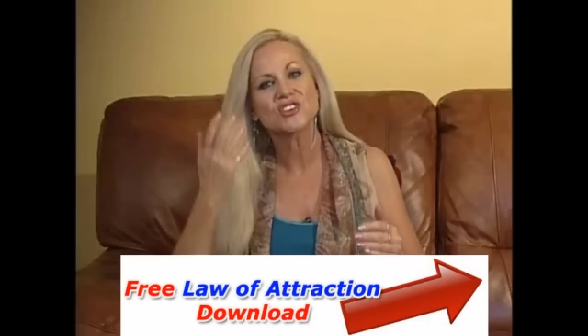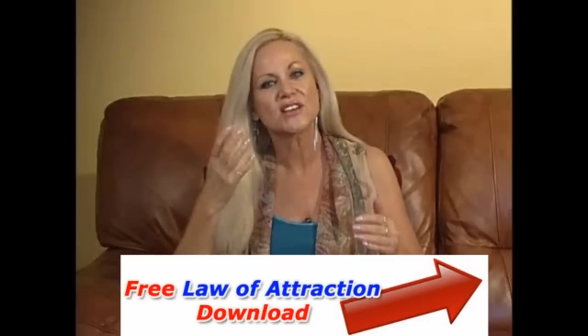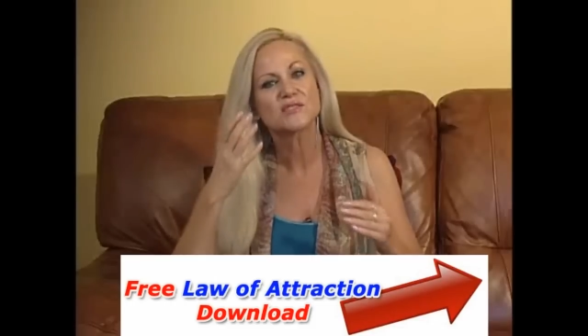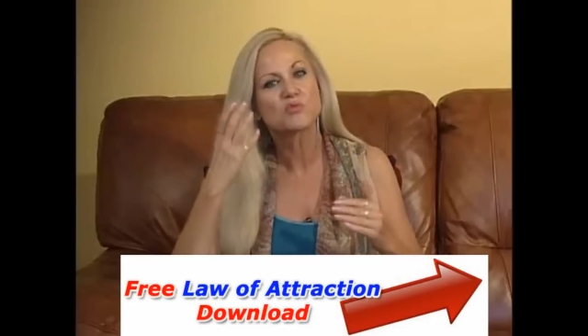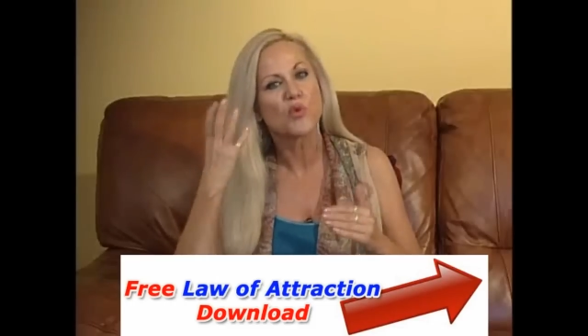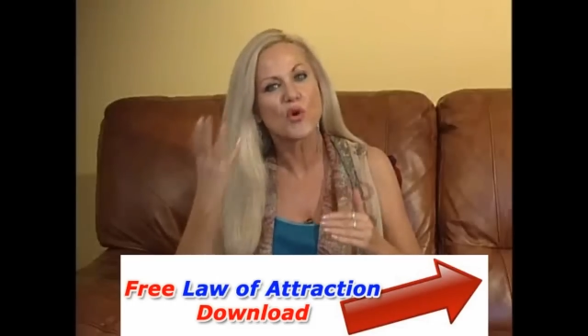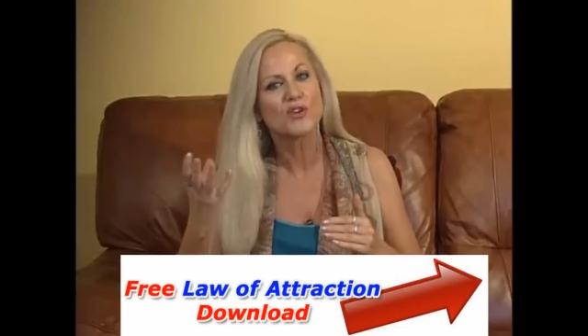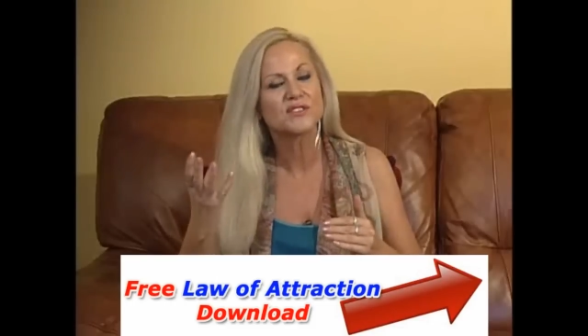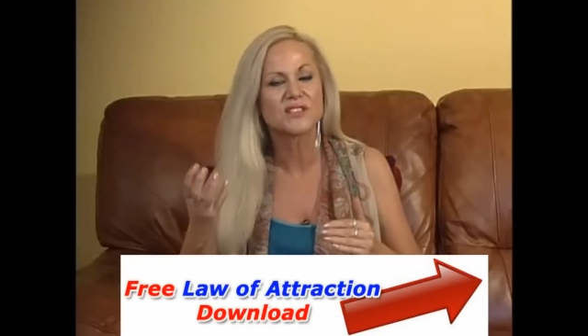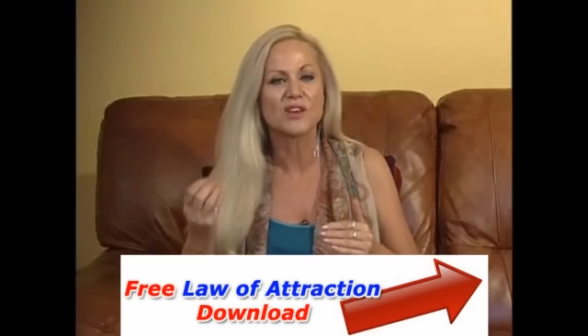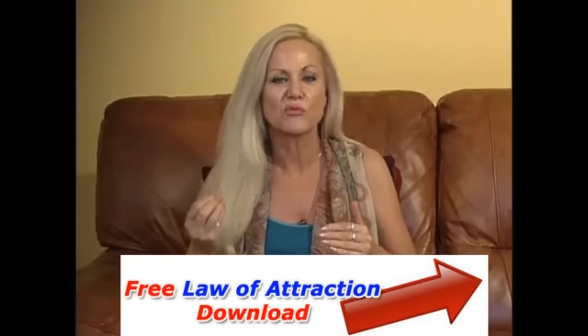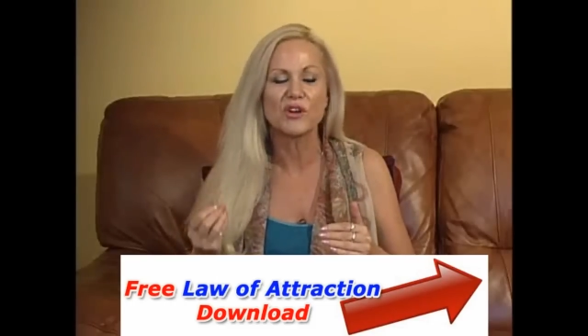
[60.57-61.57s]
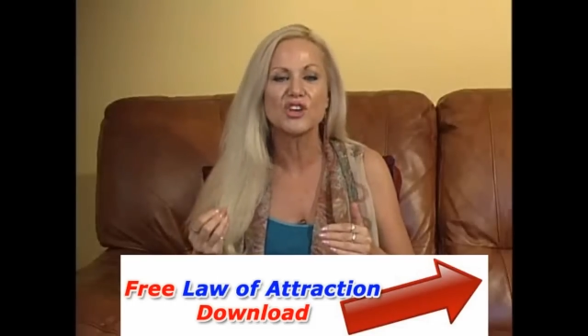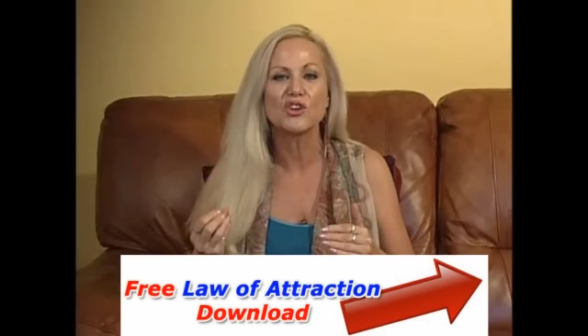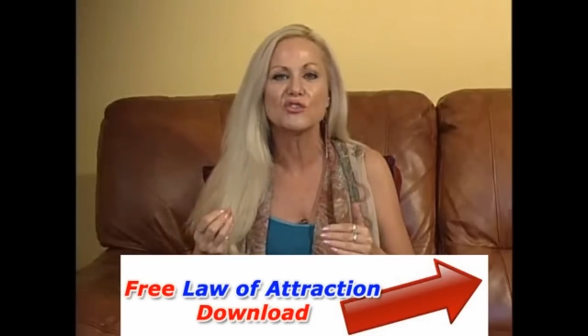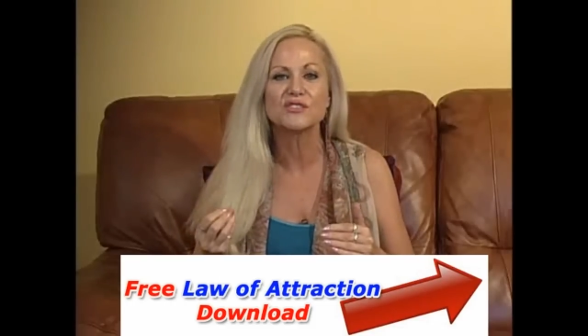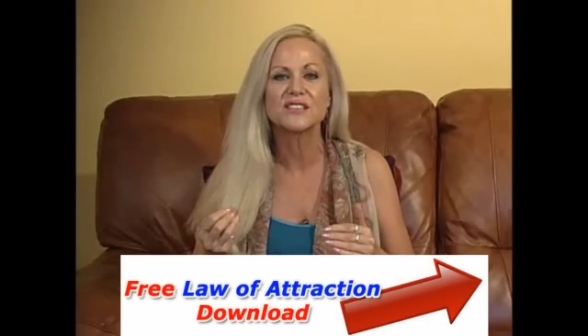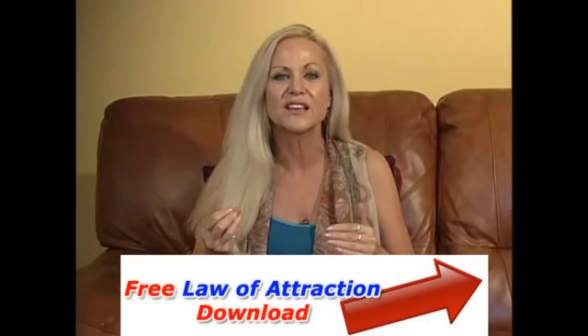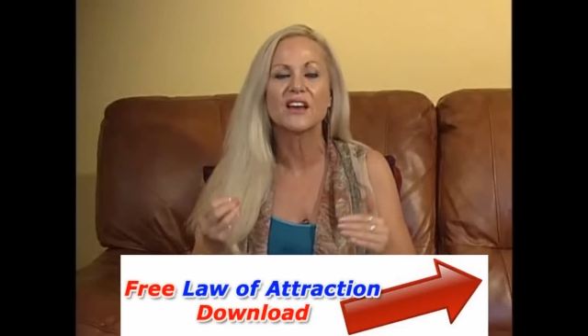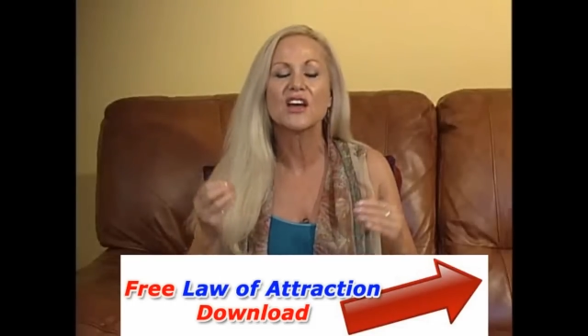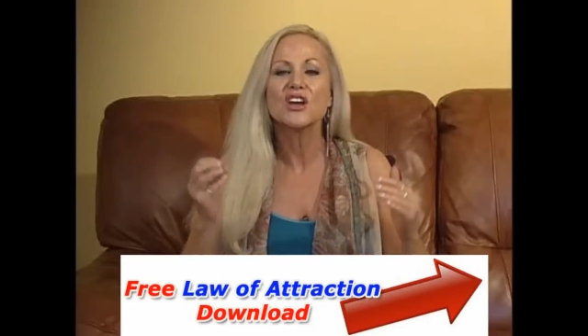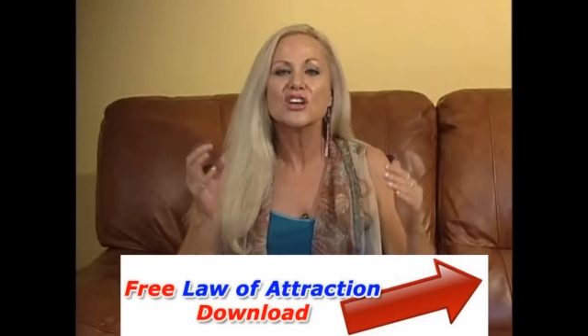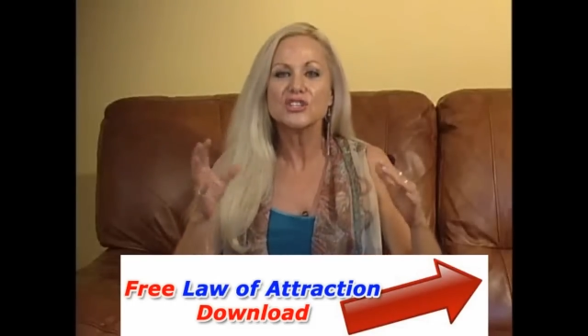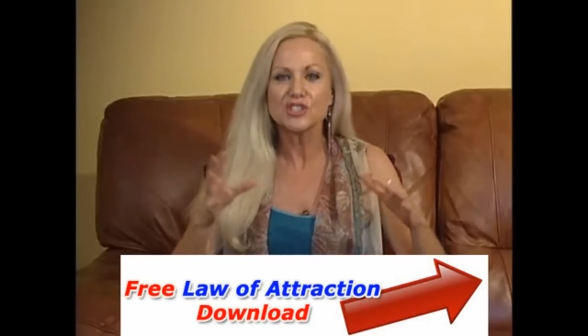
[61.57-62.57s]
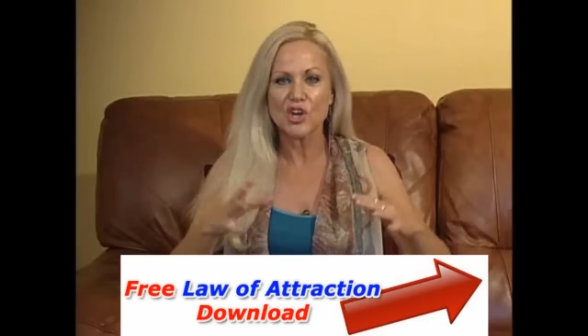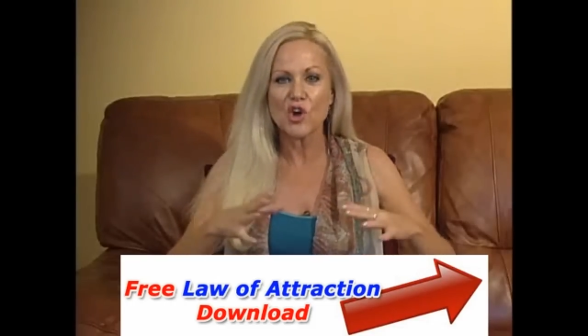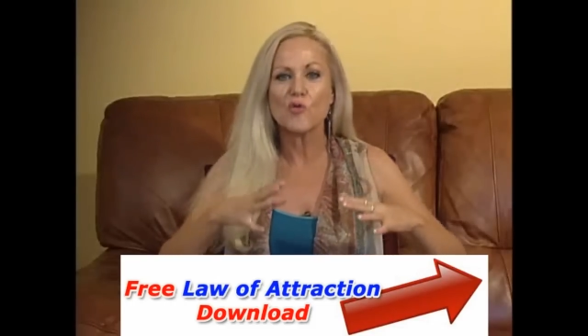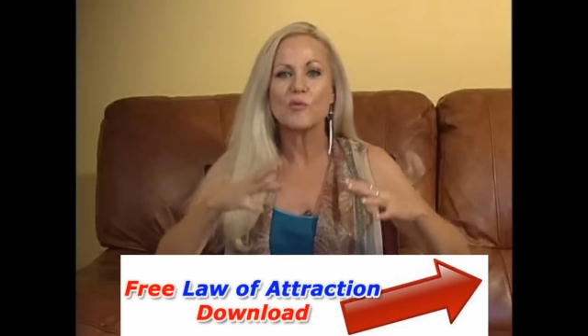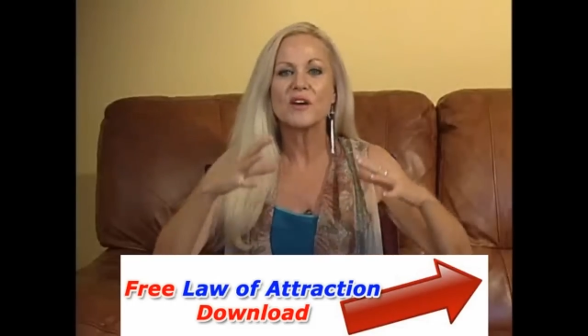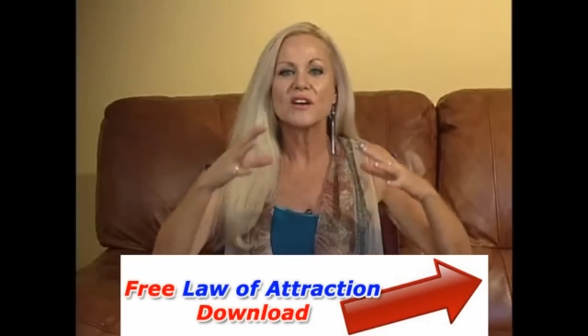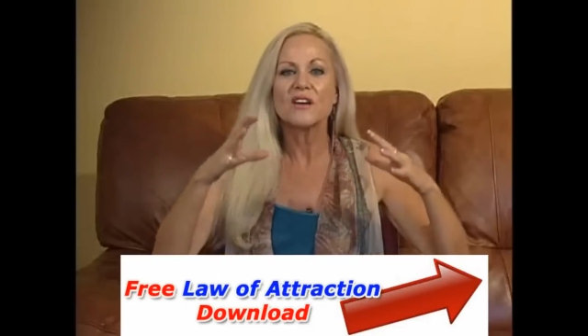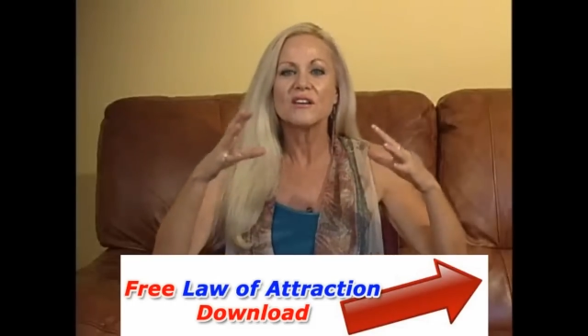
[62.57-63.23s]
just words that we're using to help